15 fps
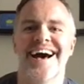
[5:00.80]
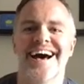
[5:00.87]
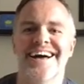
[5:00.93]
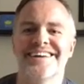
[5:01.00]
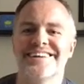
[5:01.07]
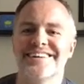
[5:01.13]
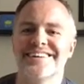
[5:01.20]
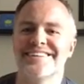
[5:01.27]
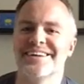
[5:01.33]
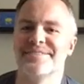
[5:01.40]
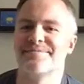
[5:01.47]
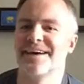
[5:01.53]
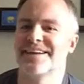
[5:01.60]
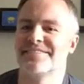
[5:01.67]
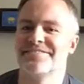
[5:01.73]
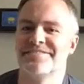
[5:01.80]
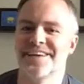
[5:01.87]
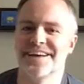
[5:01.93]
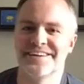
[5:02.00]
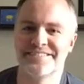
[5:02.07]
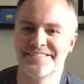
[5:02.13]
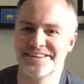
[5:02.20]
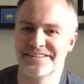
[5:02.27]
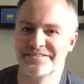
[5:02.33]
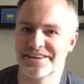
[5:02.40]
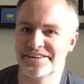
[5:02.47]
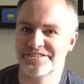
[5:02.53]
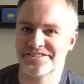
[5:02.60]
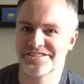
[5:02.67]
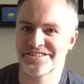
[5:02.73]
I am not a fan of the
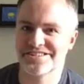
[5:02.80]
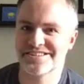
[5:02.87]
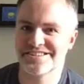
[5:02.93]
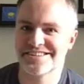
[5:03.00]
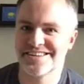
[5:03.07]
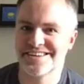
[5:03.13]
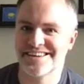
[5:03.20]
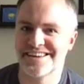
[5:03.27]
Avengers.